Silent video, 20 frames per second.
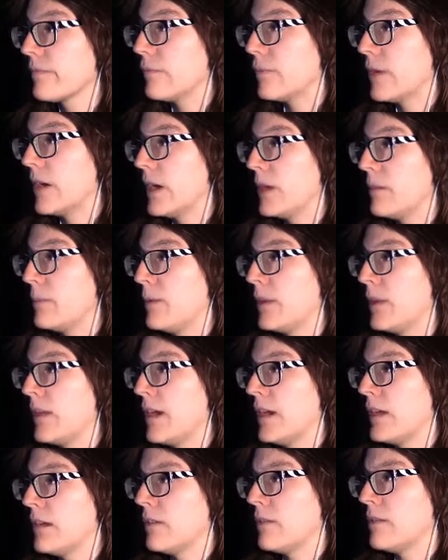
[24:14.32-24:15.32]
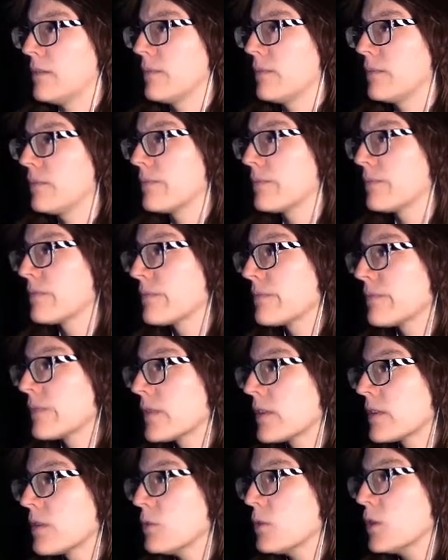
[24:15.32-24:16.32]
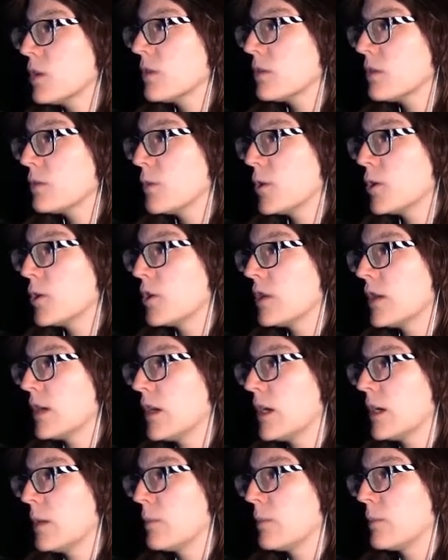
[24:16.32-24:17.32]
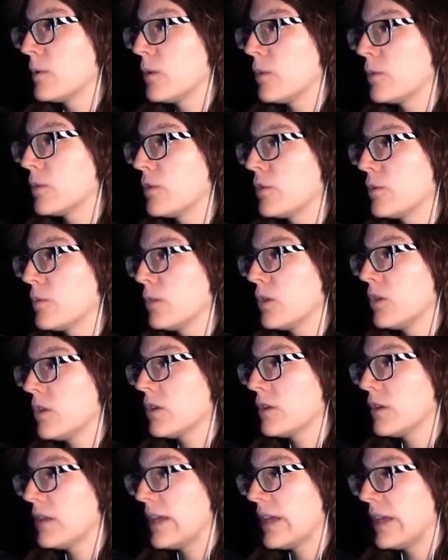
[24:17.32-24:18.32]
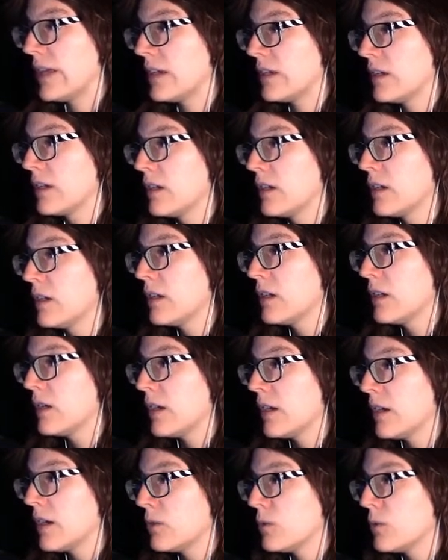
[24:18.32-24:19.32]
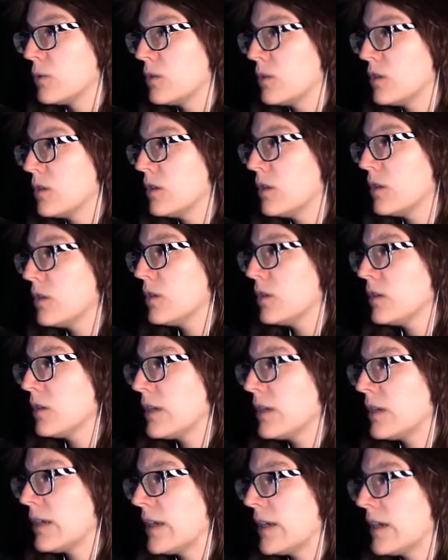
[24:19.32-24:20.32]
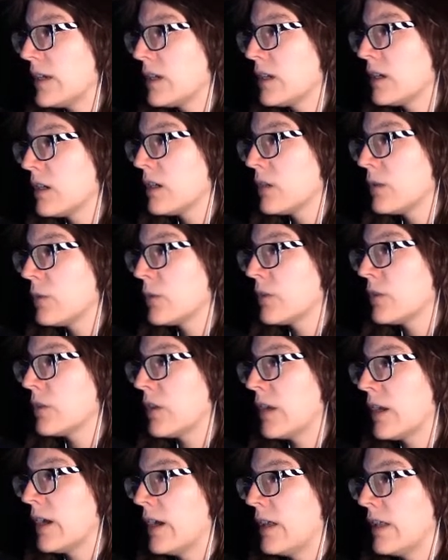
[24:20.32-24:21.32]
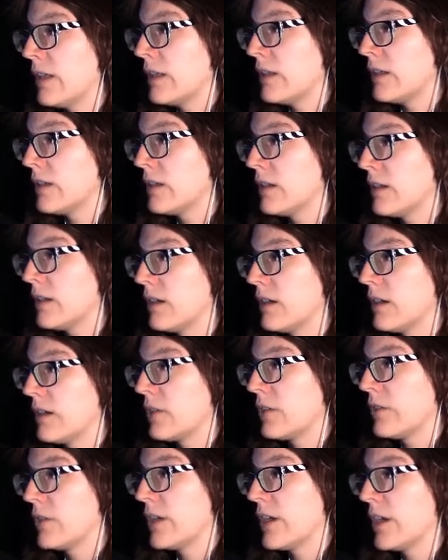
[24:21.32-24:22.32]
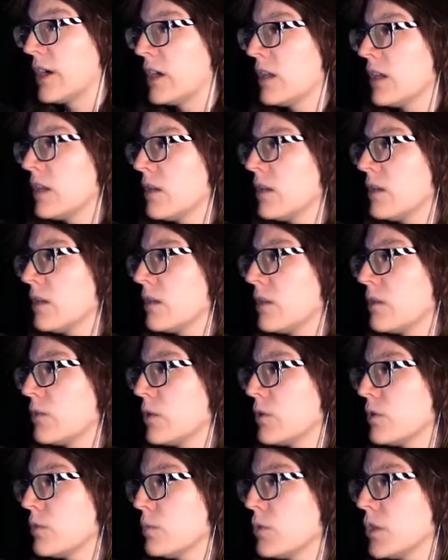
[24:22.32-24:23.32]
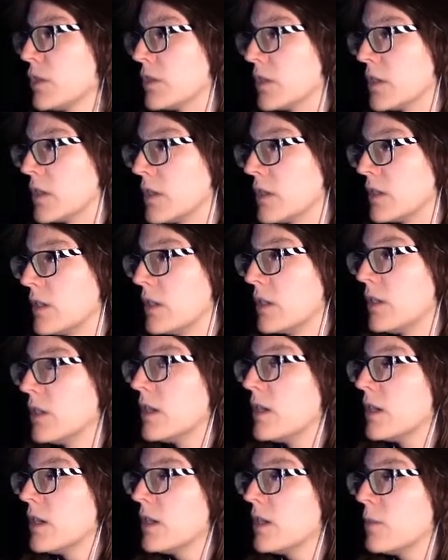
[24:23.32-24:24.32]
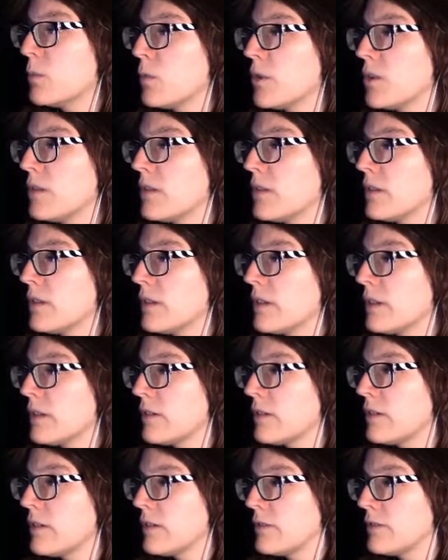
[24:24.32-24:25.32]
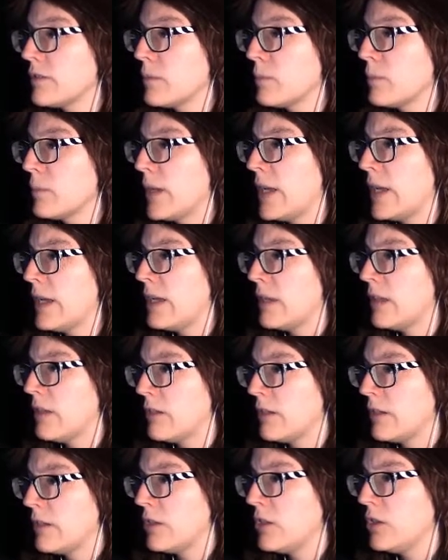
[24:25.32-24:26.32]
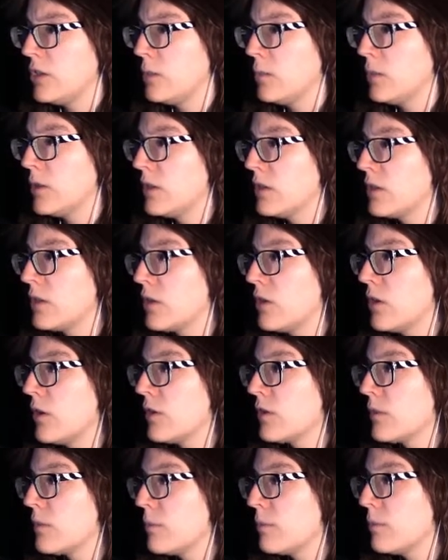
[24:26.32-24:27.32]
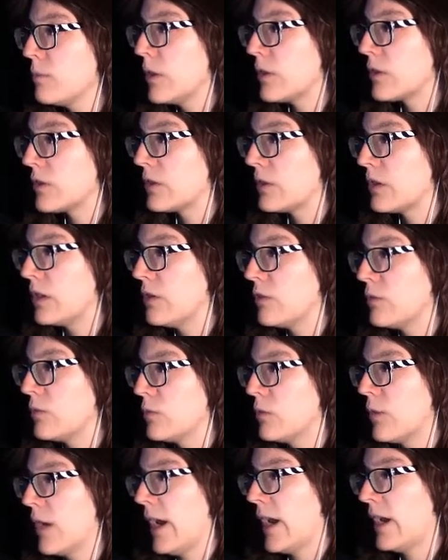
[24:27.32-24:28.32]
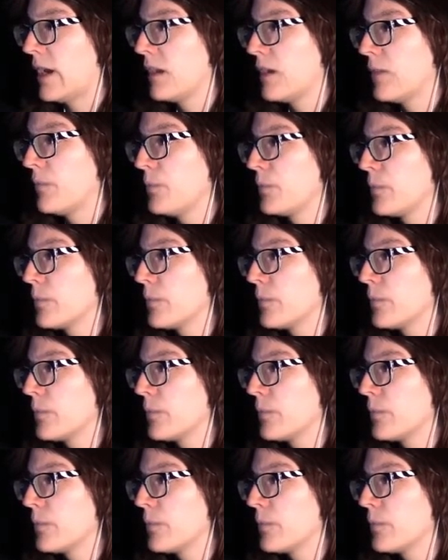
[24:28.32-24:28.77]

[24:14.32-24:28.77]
by Belial. Once upon a time there was a small lake, and on the lake was an island, and on the island was a prison. In the prison lived a male human called Muskie Rack.